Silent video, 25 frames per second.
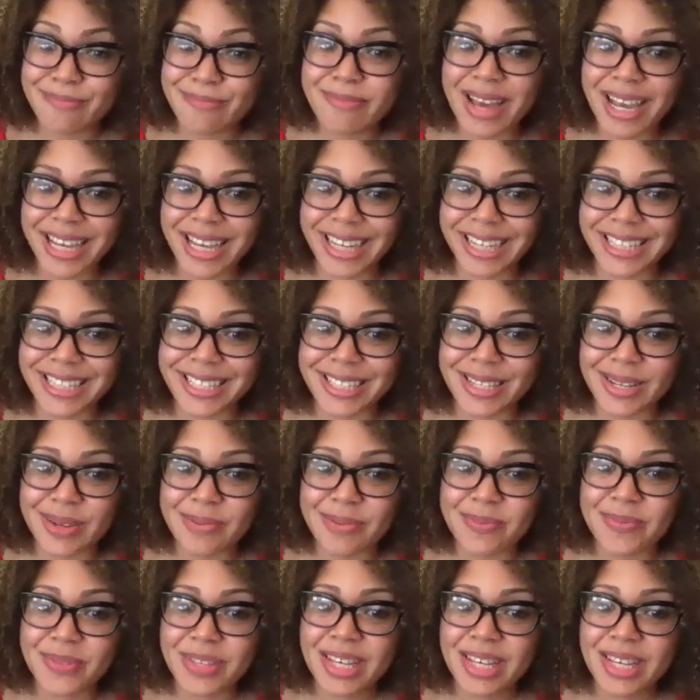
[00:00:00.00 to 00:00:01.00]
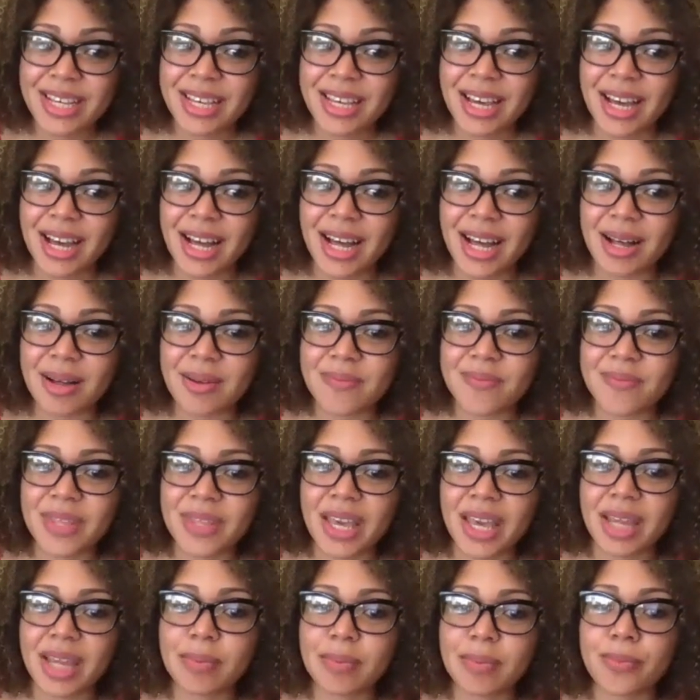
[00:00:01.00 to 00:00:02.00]
mechanism um,
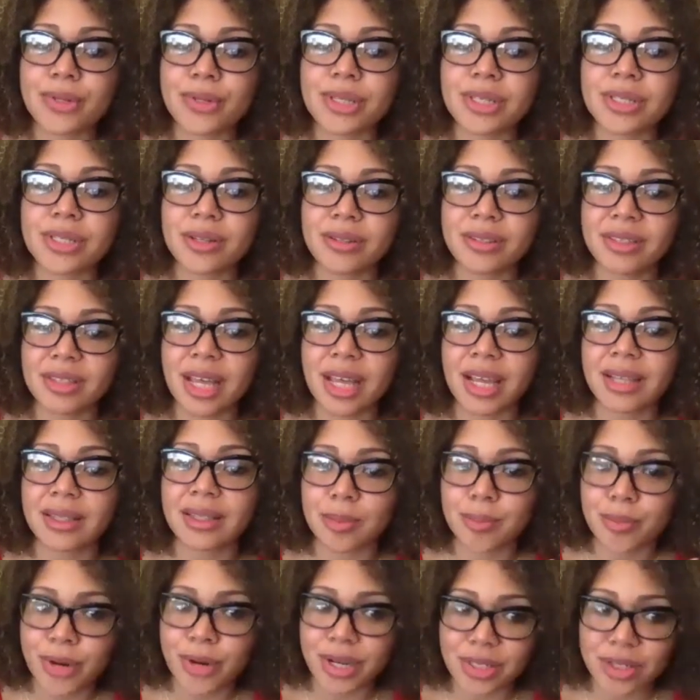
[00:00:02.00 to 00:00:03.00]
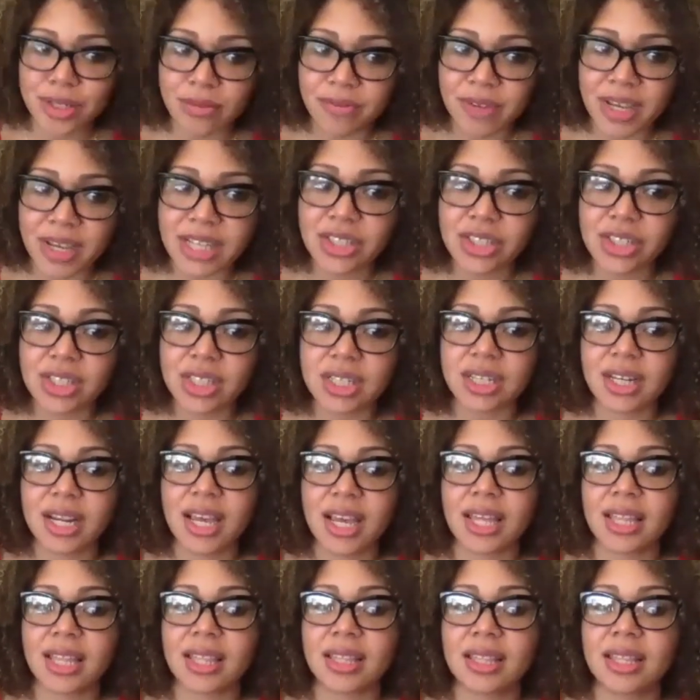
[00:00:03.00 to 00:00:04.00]
and preser- like the preservation
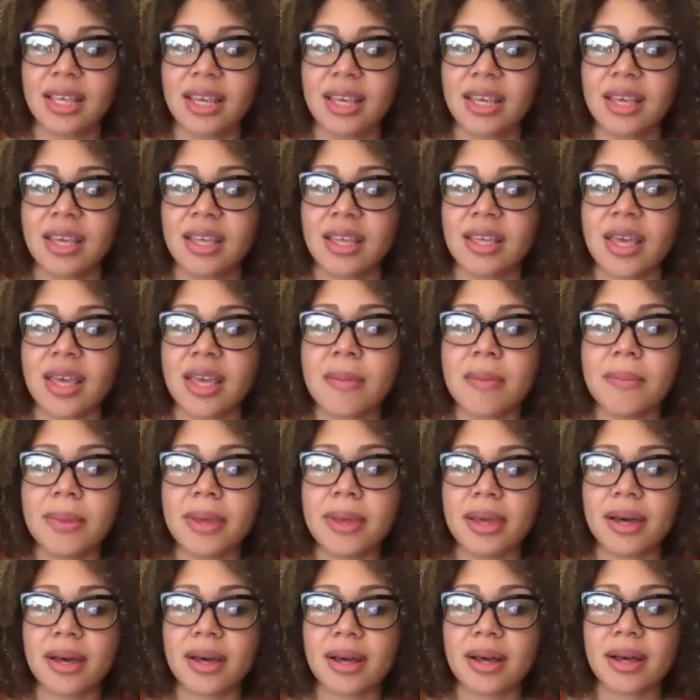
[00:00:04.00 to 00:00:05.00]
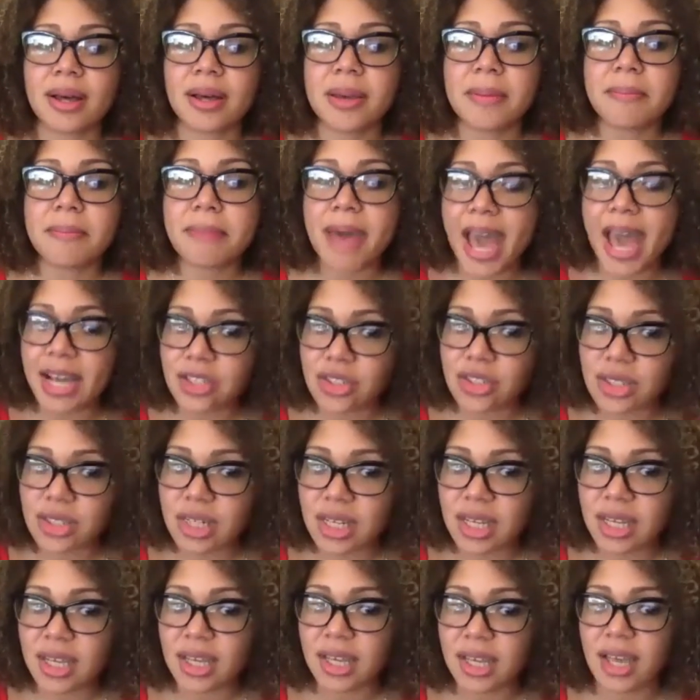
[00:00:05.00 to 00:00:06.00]
and in, uh,
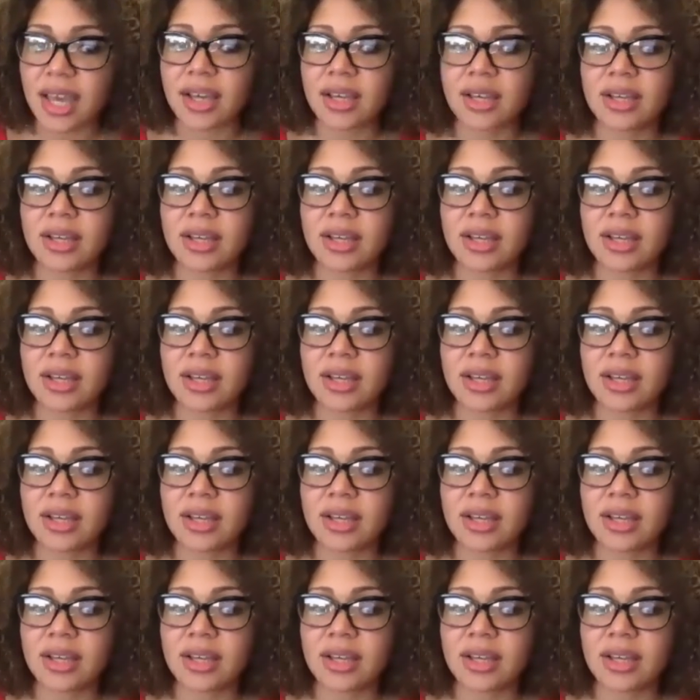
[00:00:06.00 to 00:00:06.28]
imagining and